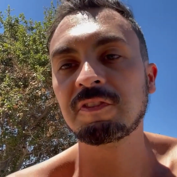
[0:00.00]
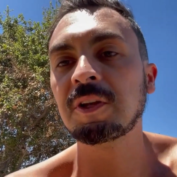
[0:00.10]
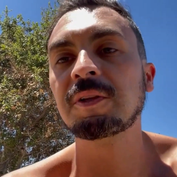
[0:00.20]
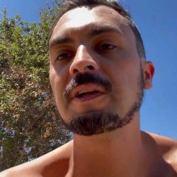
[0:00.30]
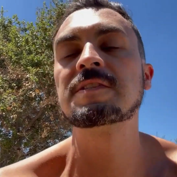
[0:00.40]
You
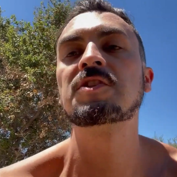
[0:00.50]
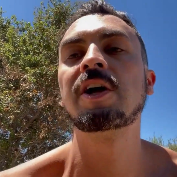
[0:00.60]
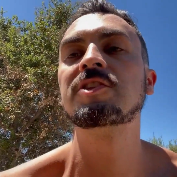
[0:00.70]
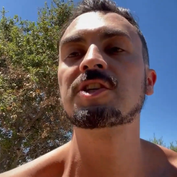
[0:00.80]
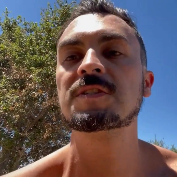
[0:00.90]
know, there's
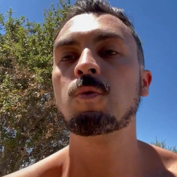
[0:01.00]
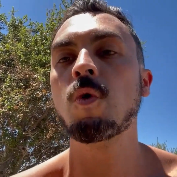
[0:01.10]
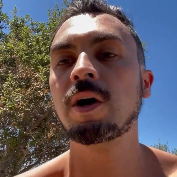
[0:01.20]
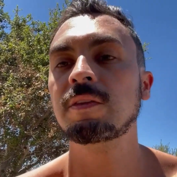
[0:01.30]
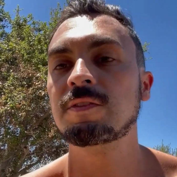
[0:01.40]
not just
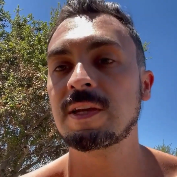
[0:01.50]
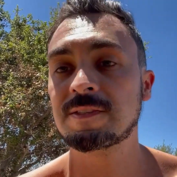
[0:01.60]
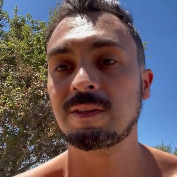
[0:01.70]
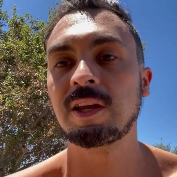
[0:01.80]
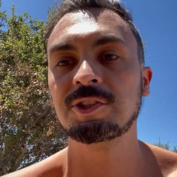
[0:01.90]
one
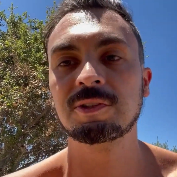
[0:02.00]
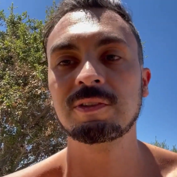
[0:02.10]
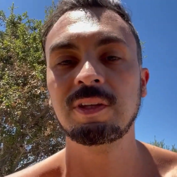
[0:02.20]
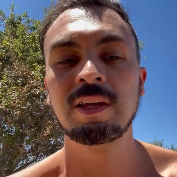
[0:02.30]
destination.